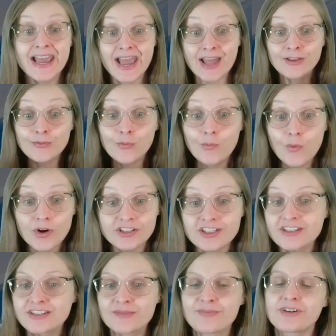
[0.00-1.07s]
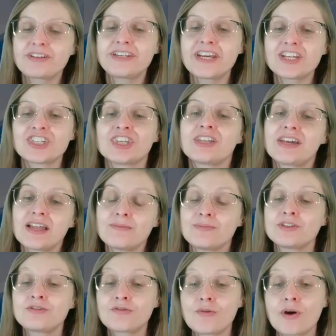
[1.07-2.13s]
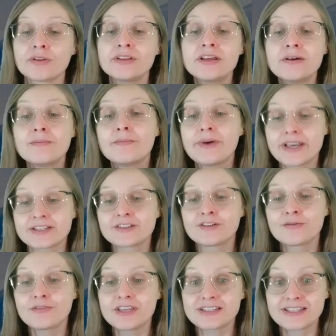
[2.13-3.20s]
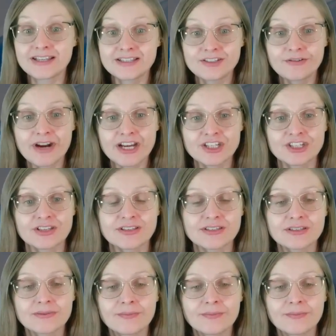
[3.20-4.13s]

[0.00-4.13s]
and what interpretation can be drawn based on these extractions?